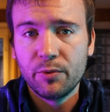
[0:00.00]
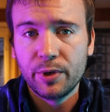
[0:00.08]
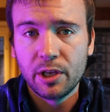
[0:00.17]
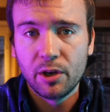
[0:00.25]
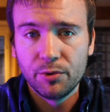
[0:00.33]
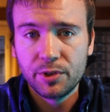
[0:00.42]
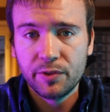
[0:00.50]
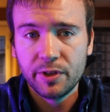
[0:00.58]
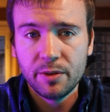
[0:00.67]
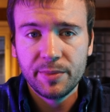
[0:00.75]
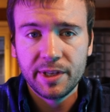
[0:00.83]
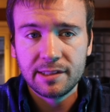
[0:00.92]
we owe to
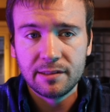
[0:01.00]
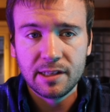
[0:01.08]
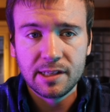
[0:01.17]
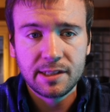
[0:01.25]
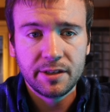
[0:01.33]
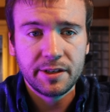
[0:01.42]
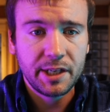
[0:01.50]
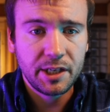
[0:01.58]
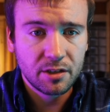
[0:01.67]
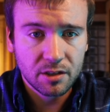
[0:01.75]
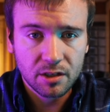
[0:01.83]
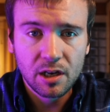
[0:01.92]
them is listed
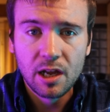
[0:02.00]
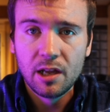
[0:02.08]
here.